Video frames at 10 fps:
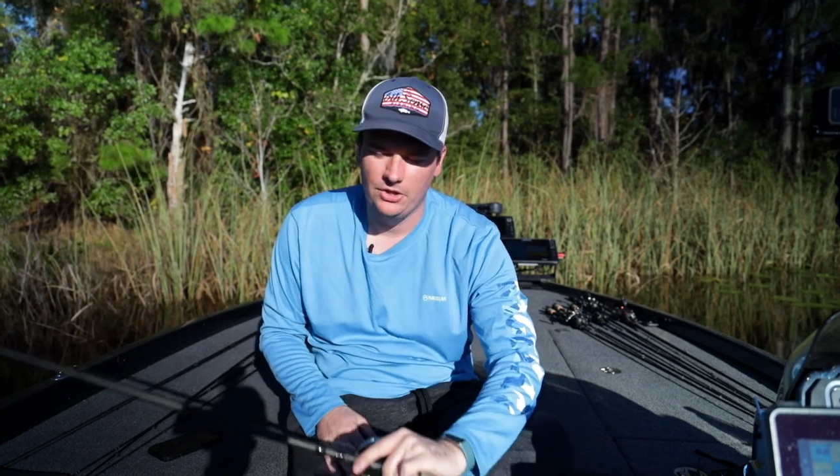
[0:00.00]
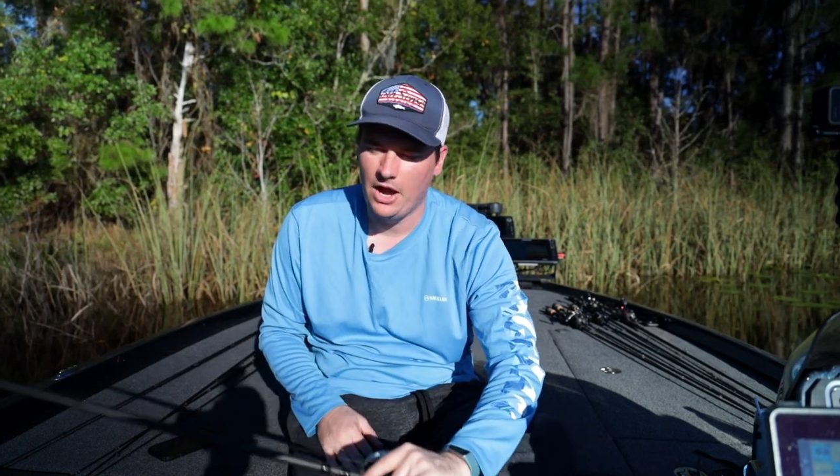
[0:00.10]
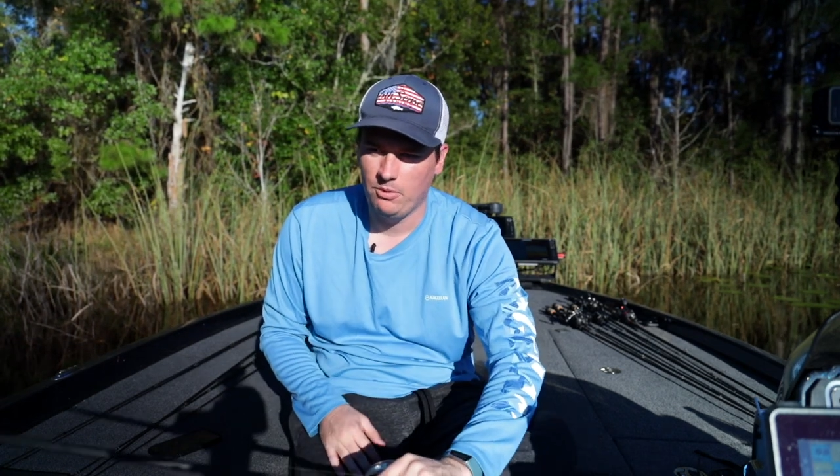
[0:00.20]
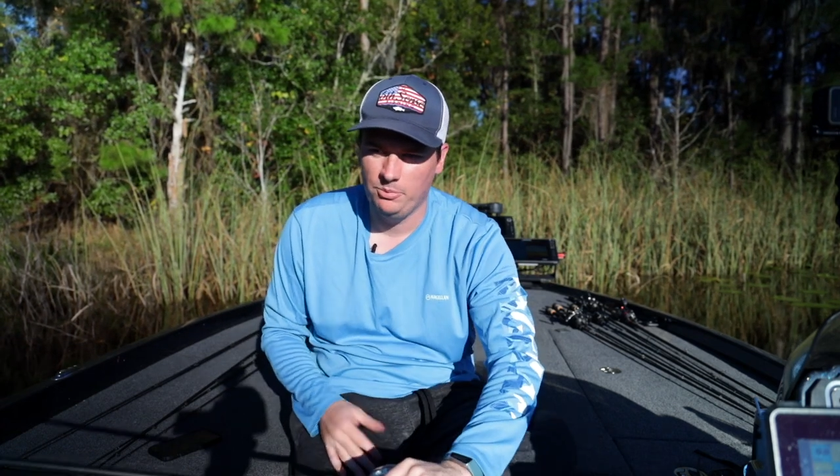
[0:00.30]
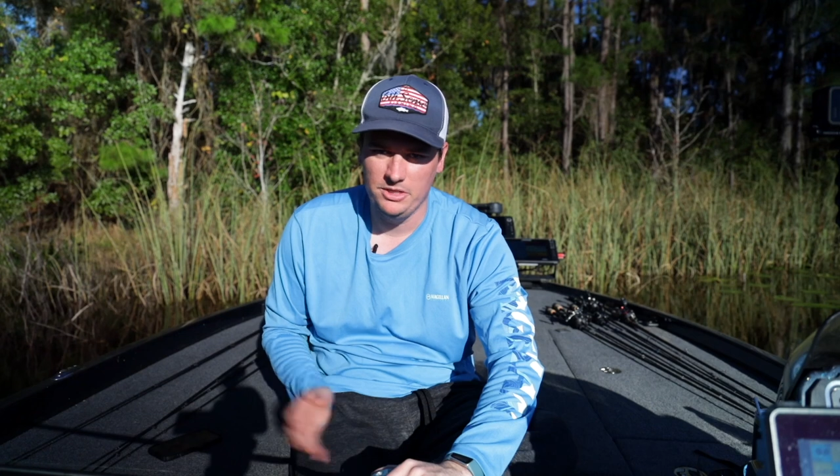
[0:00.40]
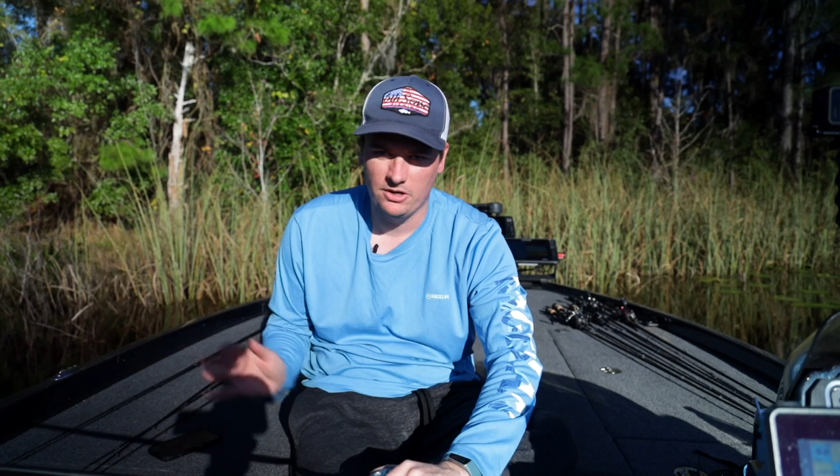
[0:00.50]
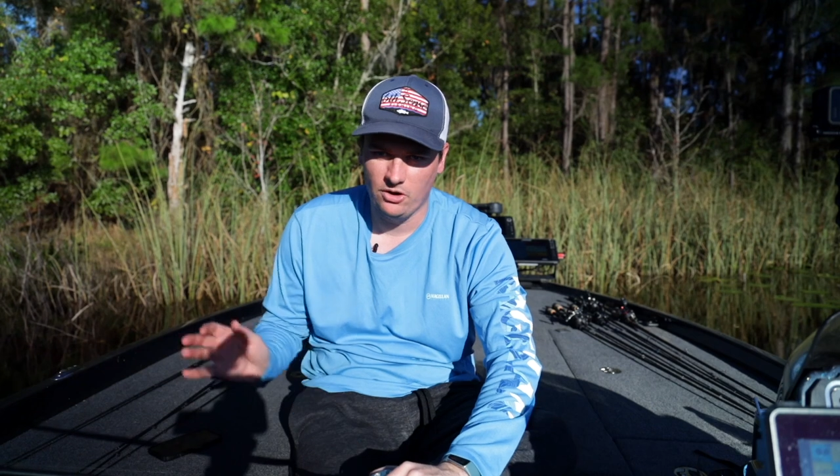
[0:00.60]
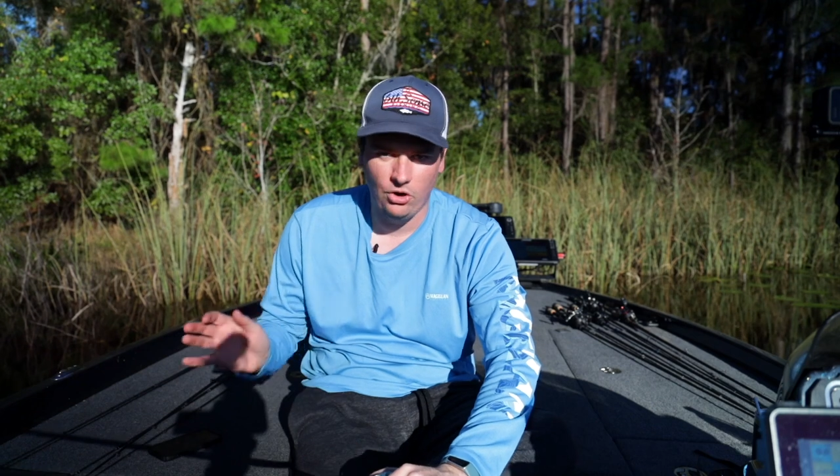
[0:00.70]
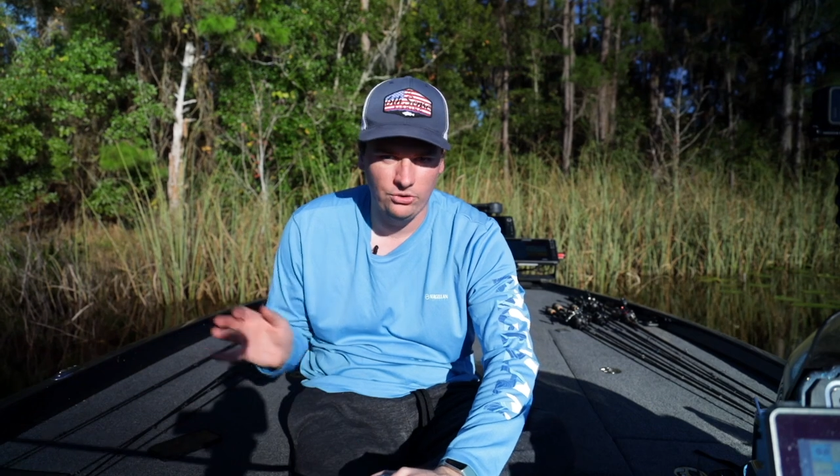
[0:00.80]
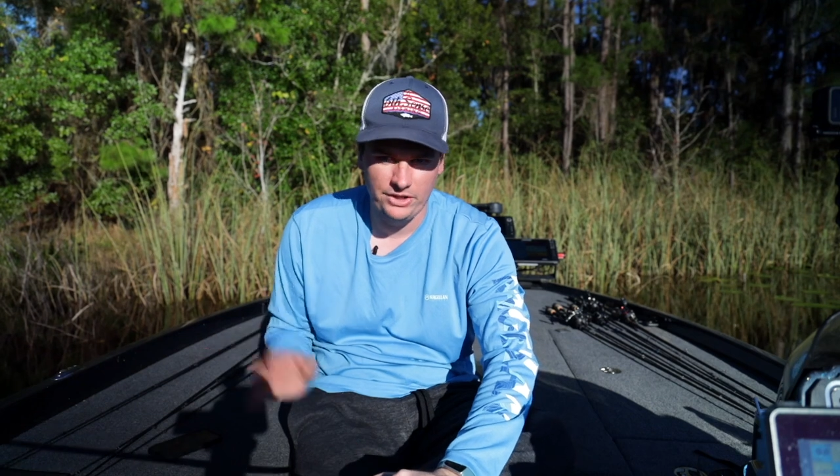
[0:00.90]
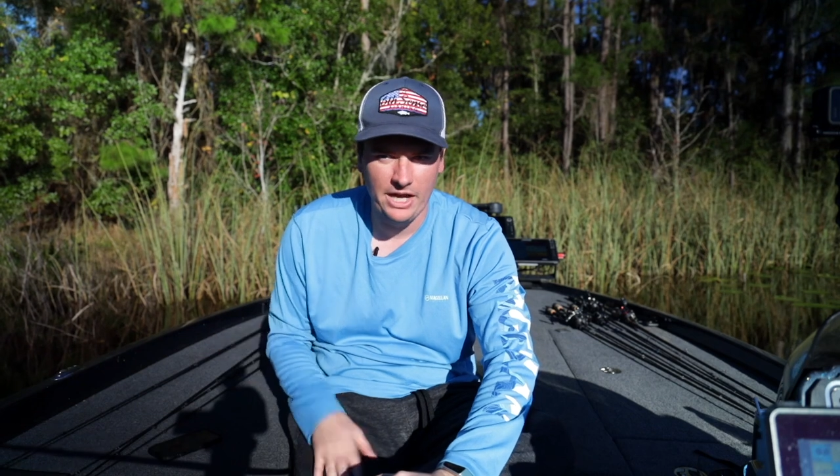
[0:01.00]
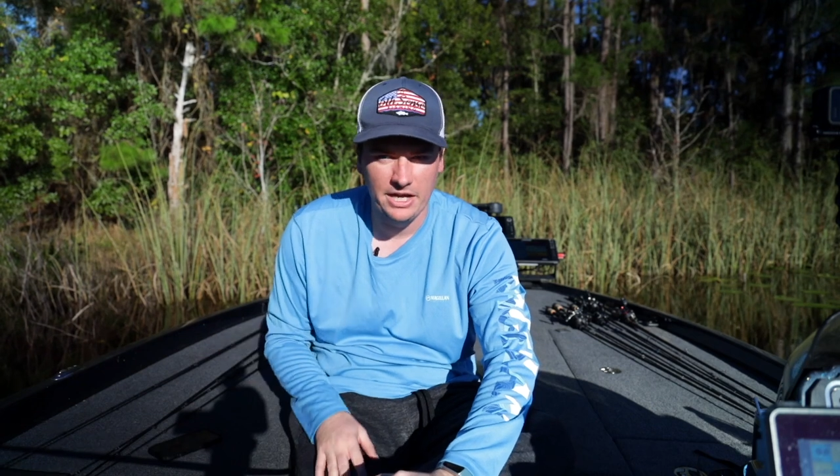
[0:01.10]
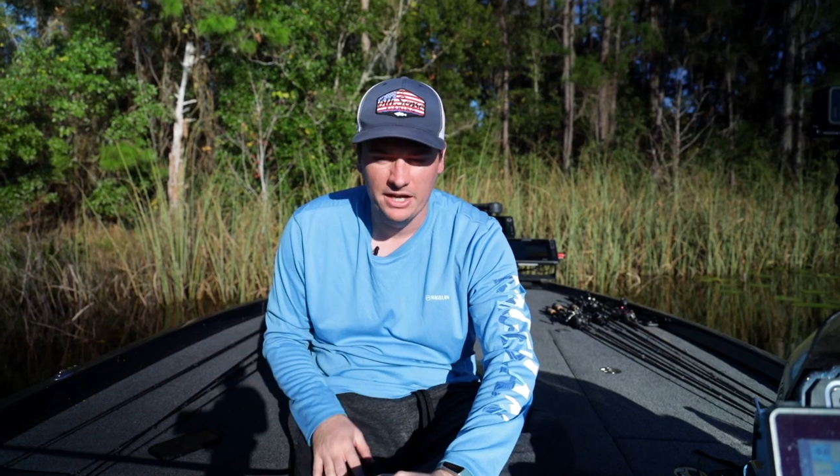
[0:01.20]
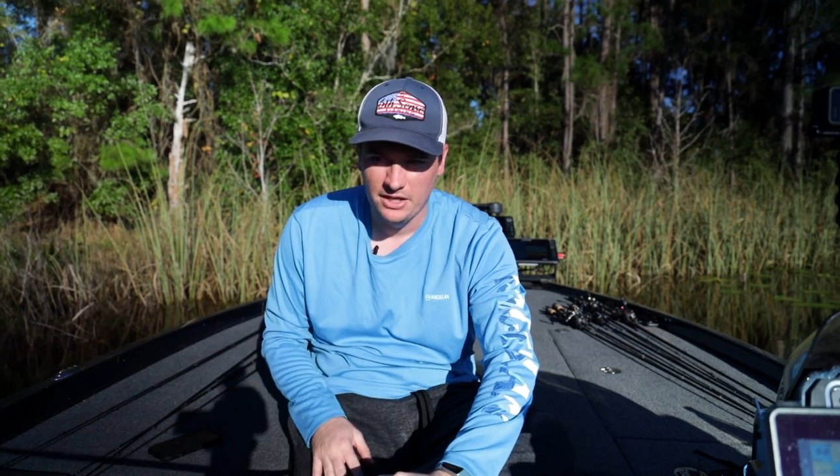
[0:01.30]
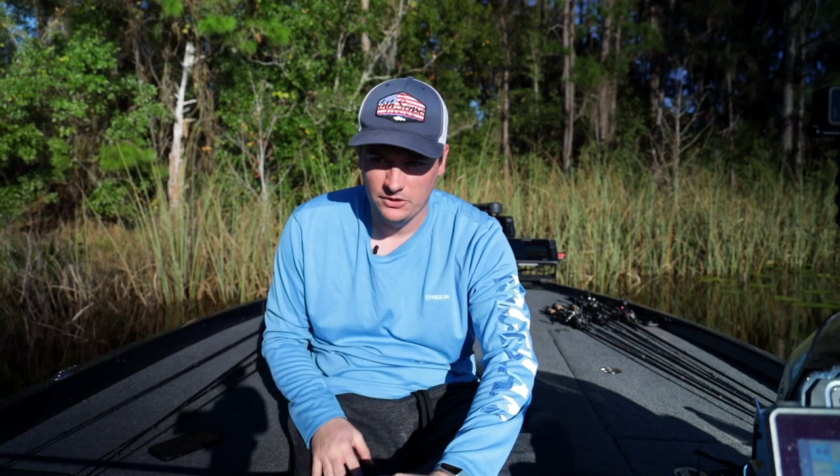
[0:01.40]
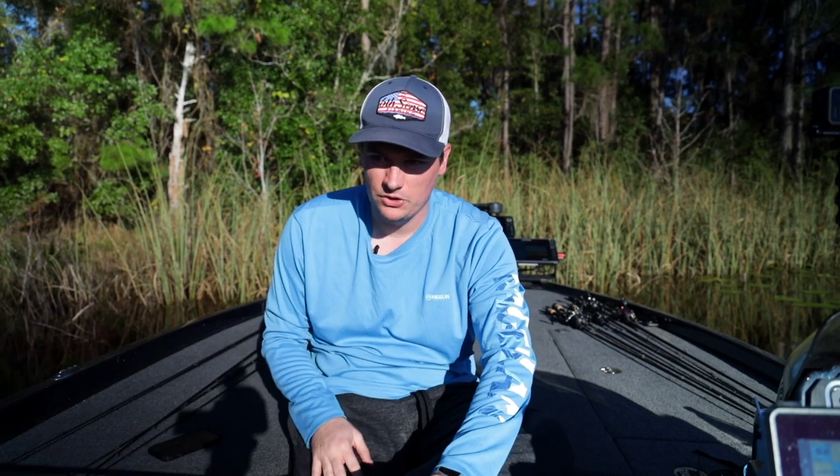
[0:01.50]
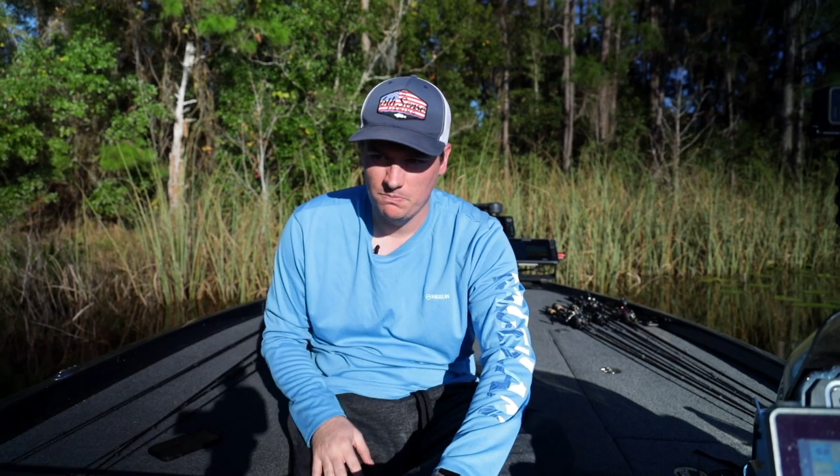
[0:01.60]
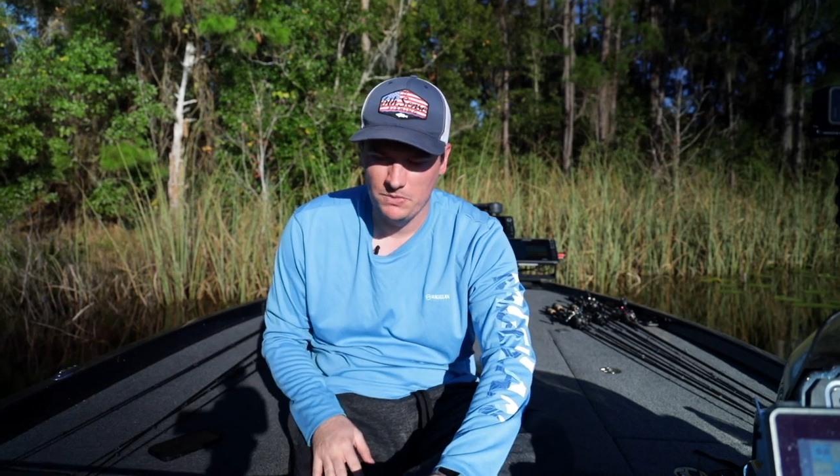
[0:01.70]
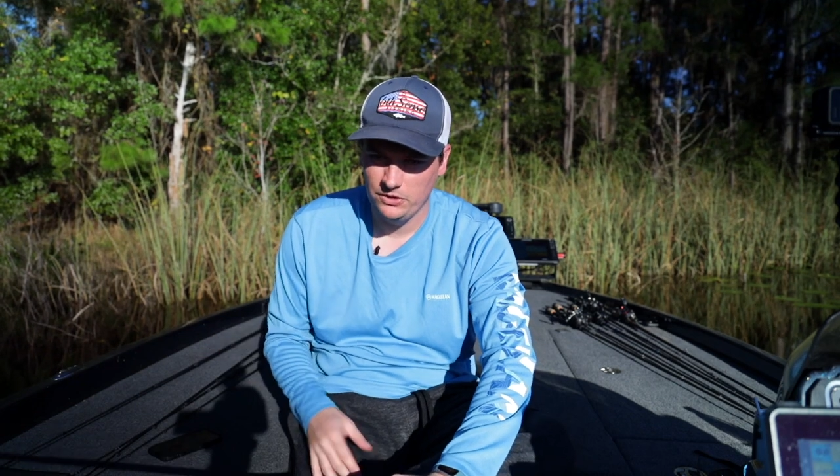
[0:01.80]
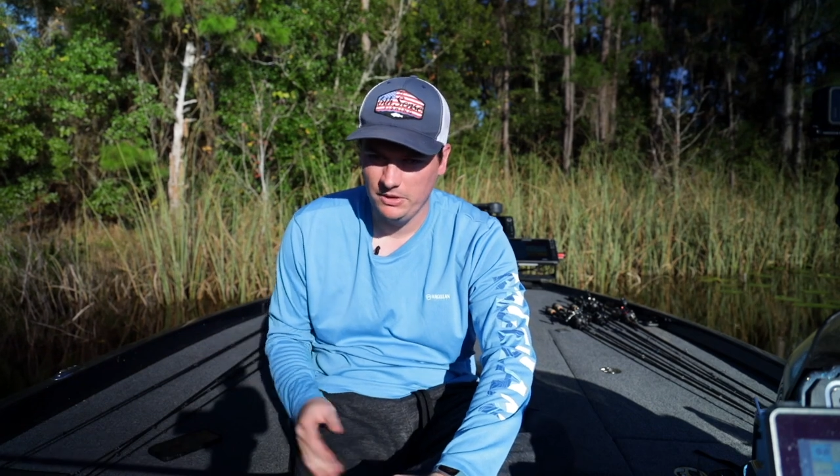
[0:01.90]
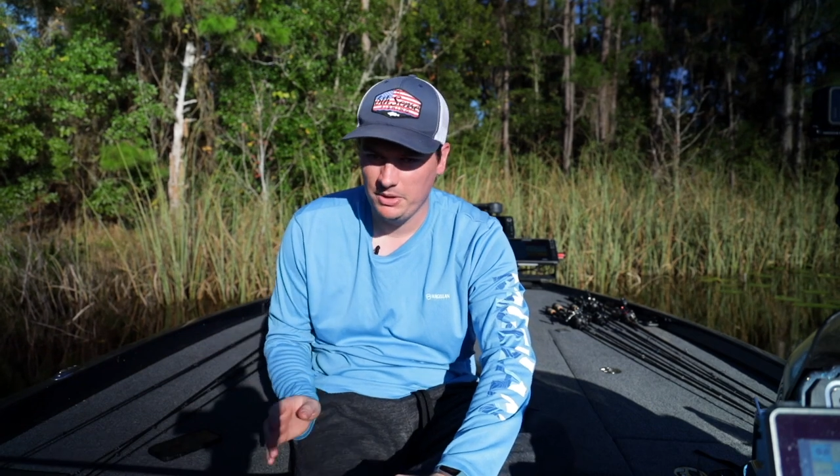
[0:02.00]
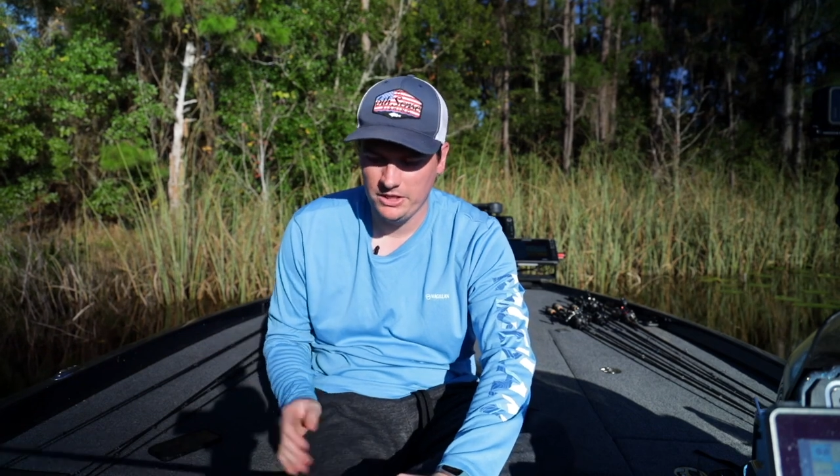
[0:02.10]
I'll be here all day. There's a million